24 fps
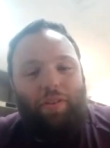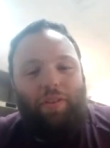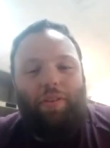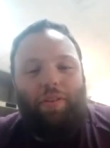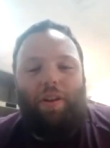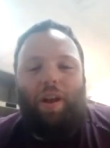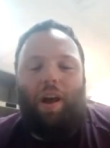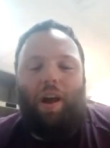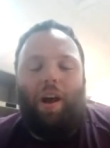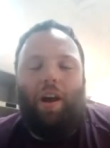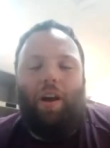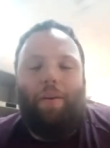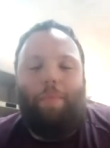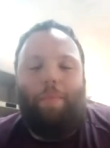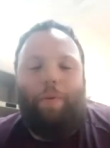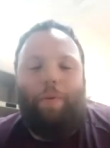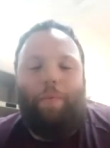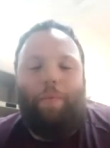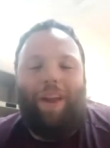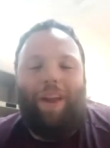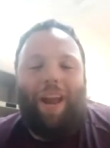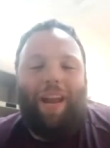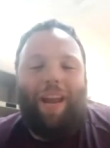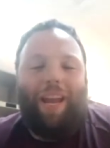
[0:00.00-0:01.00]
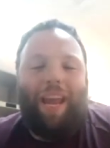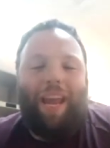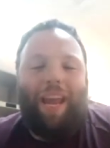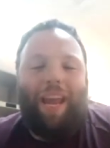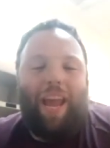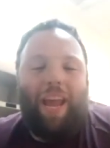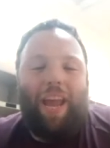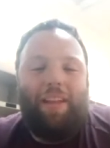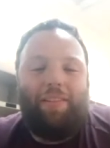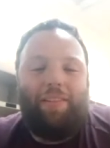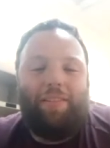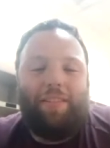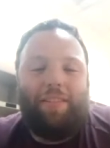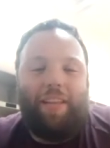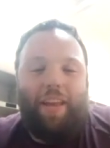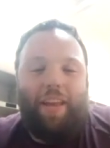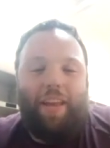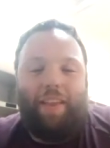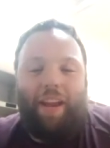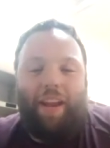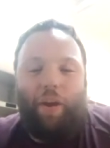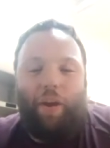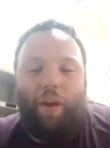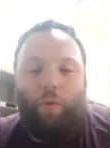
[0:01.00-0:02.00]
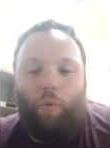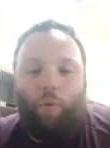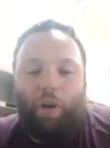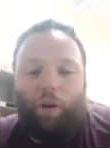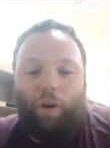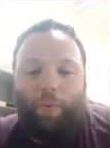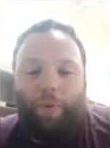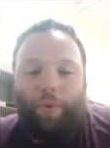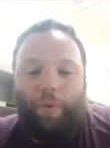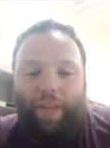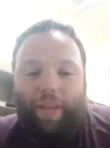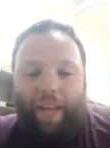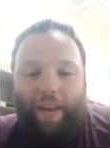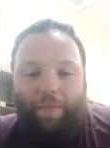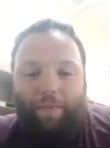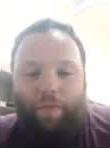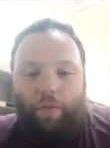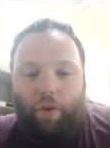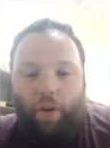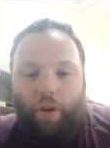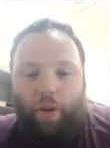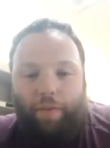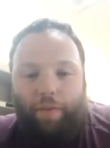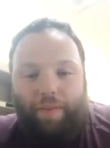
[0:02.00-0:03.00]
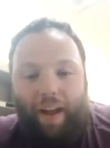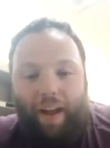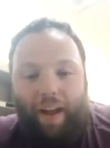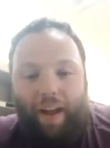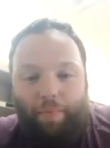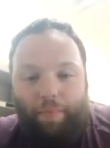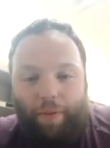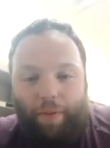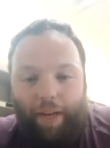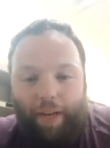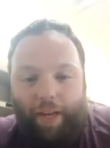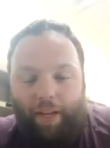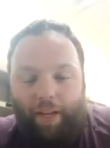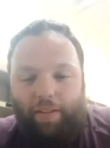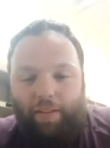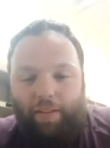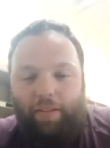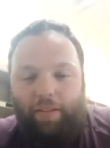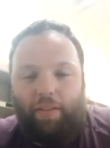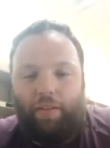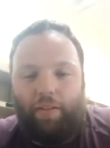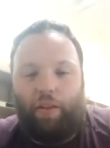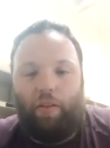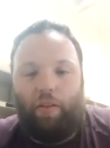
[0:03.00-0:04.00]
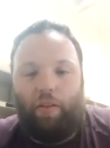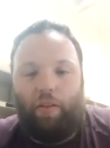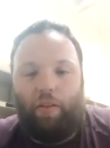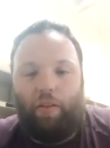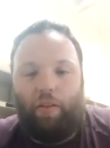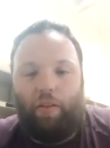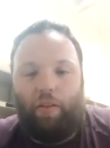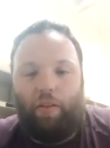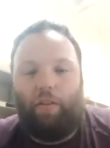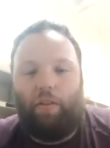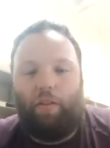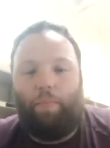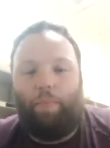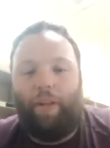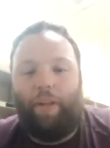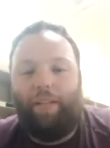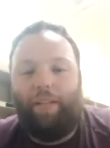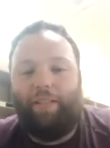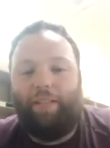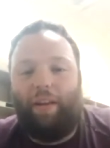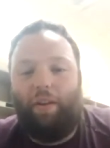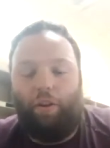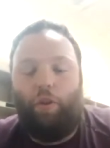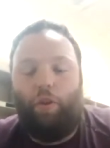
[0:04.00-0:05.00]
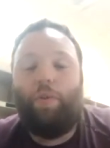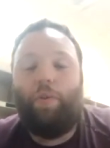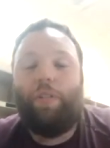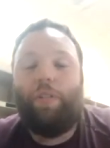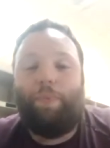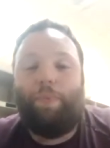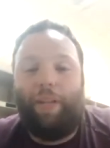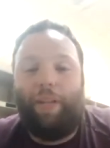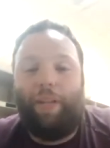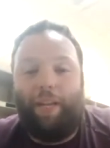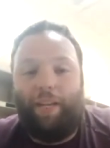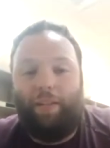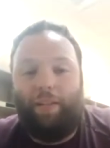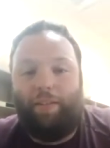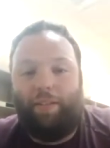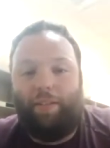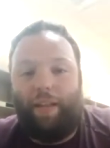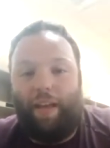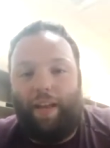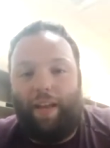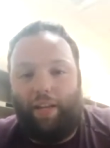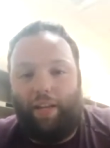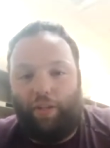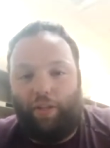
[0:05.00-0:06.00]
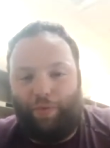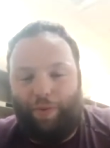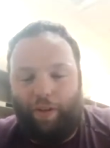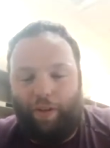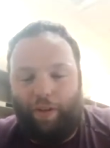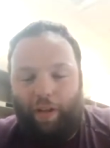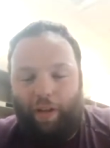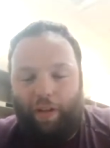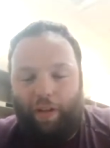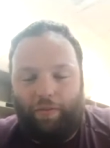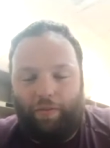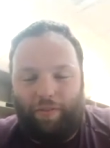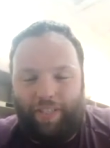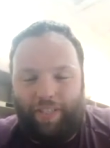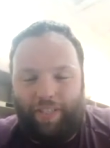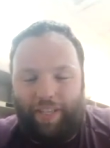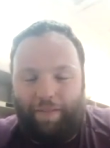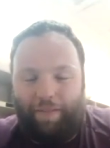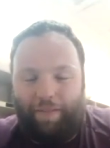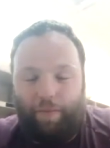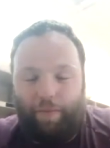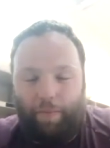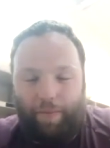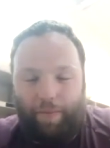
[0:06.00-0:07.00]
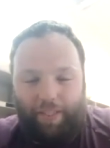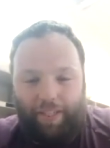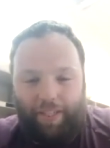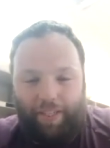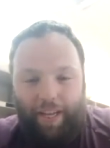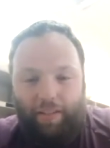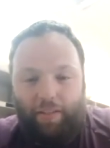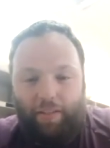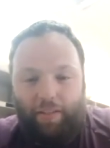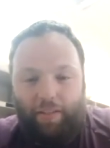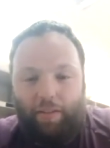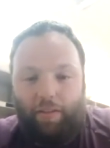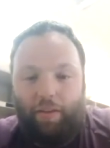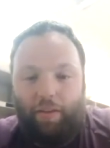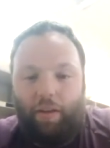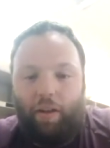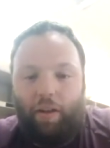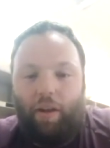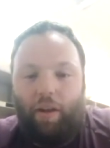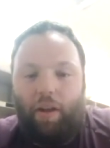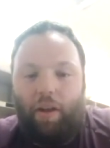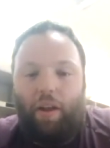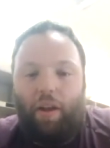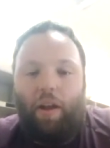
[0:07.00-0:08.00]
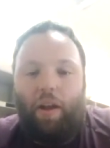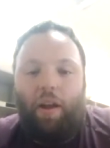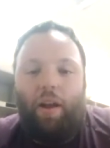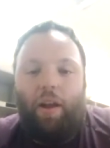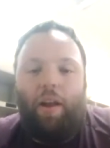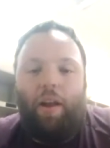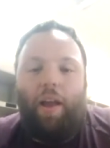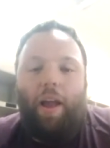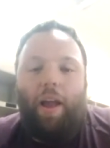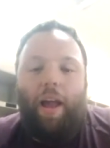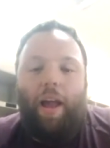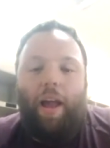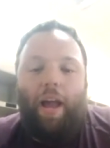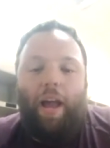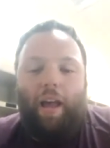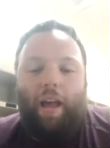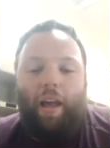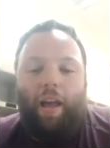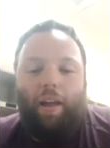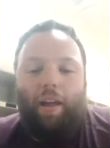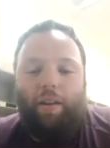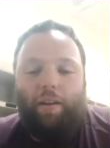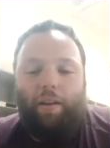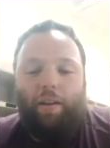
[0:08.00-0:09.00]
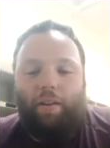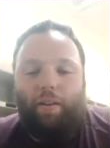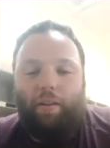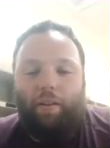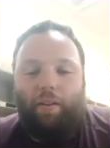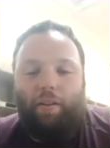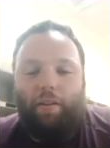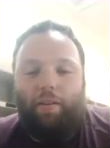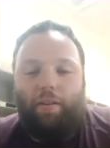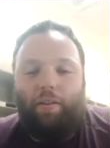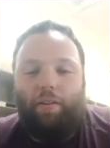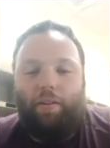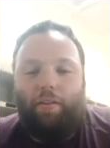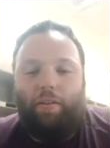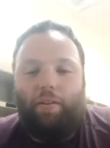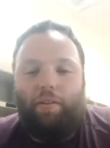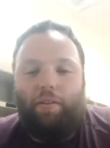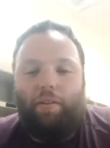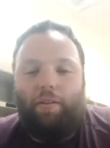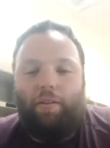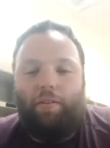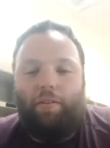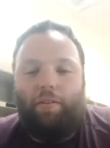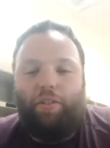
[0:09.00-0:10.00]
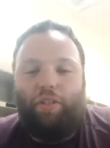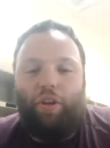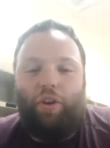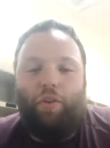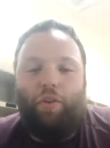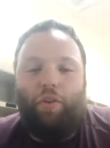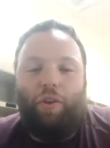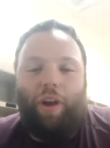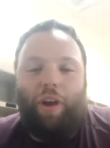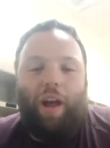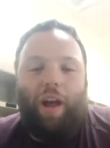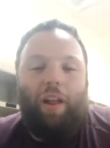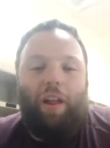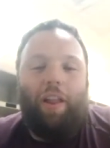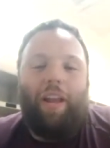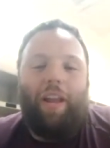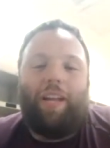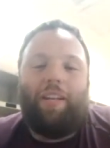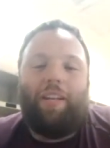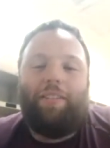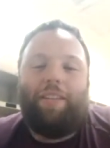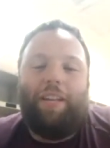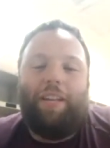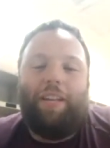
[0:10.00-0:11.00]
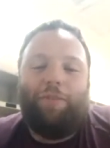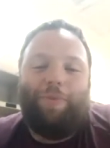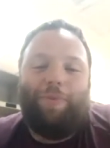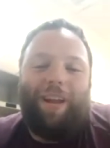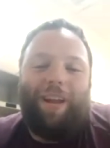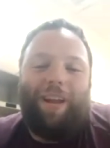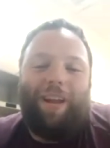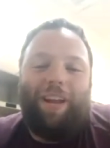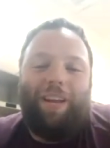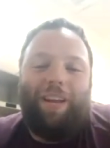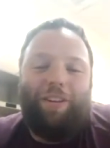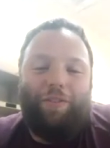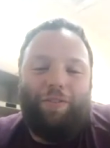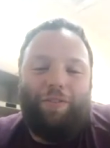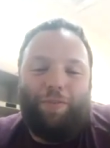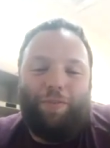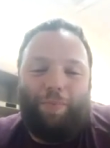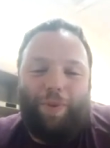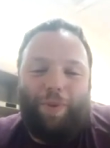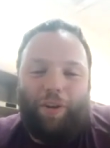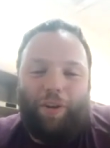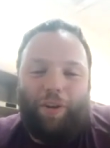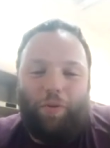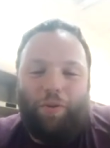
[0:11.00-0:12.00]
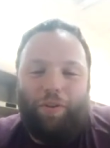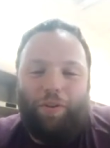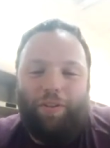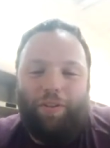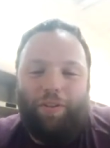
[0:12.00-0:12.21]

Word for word: um, but I can say that I work with the F-35 planes, the, the planes that the newest planes that Israel has received from the states, and so all I can say is what I do is pretty cool,